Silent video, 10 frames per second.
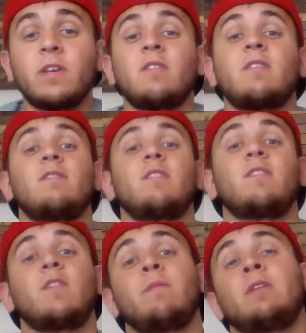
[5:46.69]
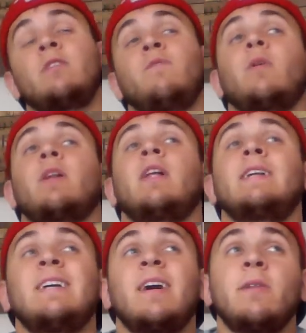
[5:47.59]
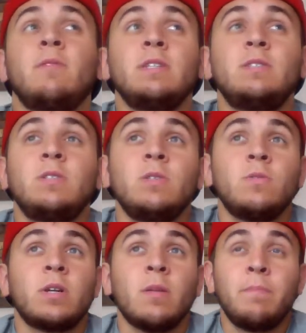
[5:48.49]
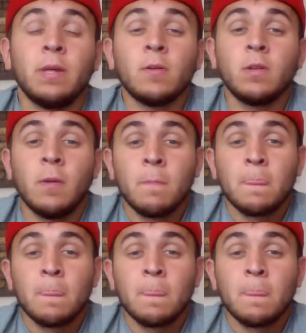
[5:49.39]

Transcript: since they've been devoting a lot of time to these two on the build.